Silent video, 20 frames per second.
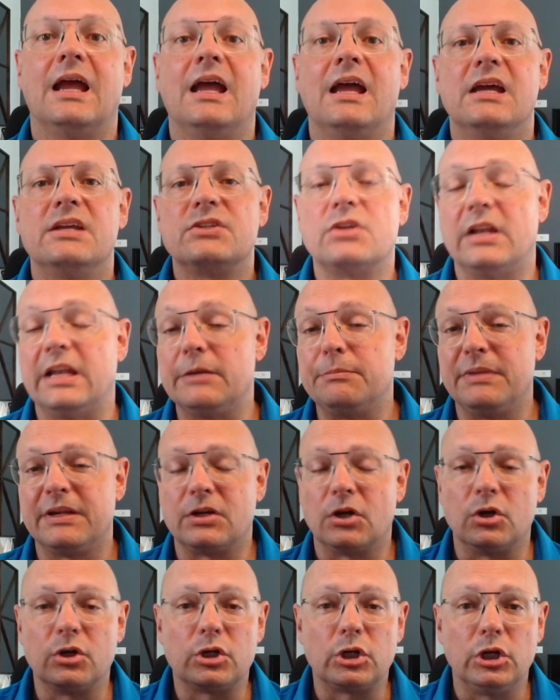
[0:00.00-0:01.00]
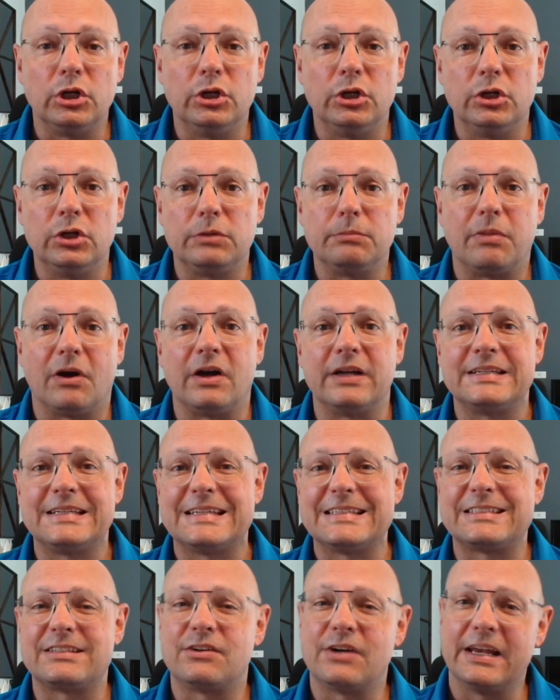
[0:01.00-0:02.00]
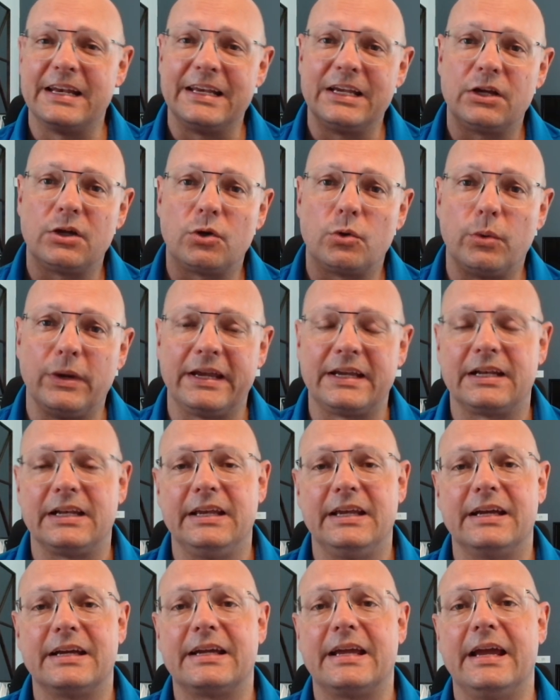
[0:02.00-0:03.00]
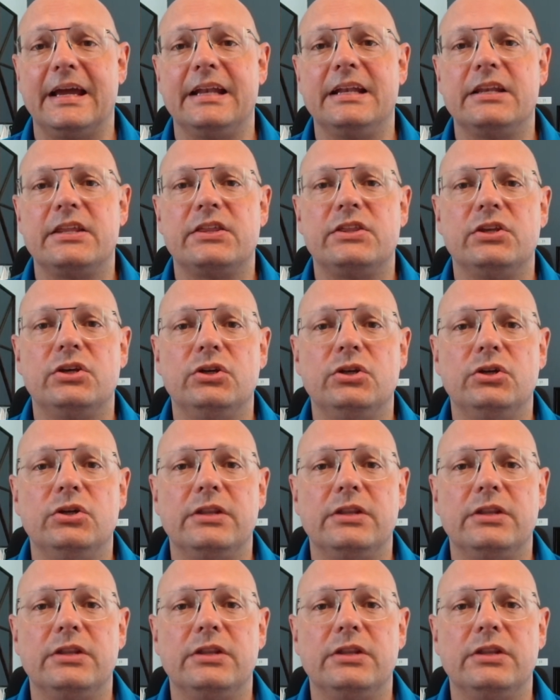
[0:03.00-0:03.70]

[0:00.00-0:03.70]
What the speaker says: So let me conclude by just running quickly again through